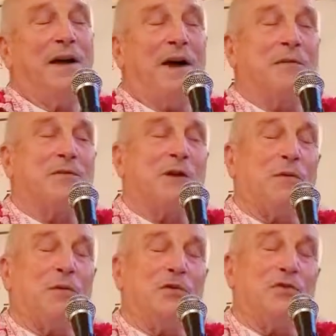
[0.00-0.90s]
I will
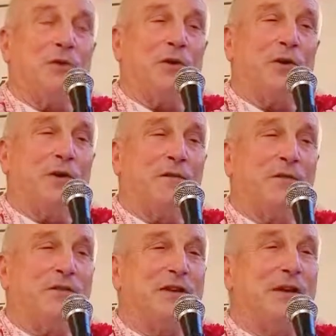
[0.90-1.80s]
tell one story, you'll never
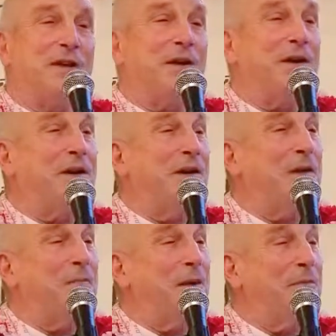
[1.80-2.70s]
see it on any of
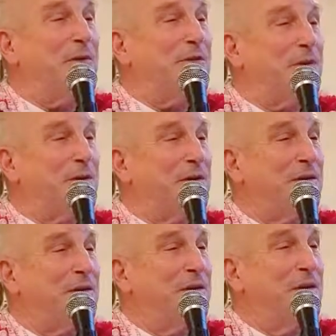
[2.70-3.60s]
the memory series,